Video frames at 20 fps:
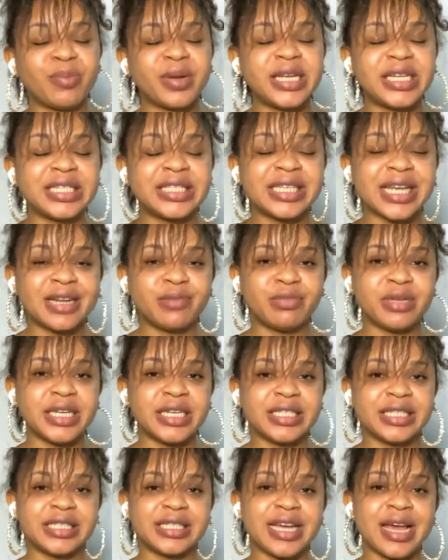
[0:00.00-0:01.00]
please send
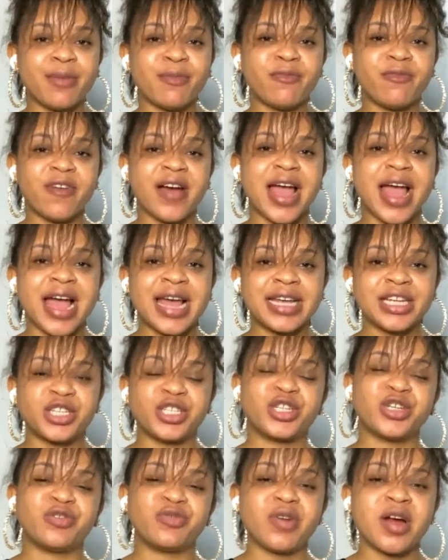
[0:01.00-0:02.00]
me a DM via
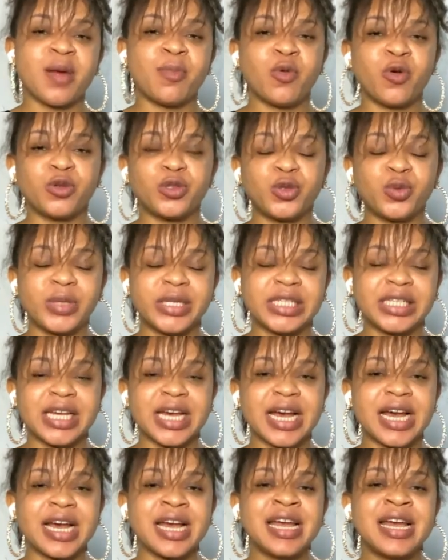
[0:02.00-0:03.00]
Instagram or
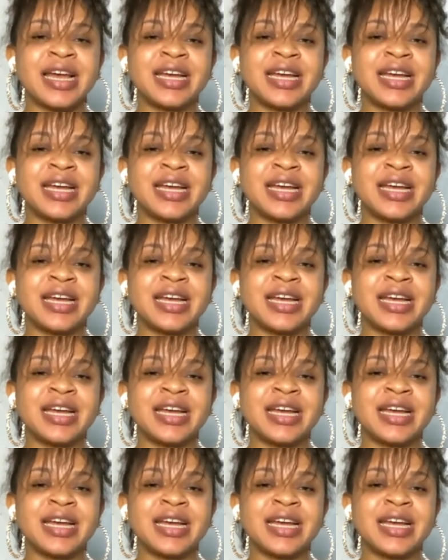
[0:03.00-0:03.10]
Twitter.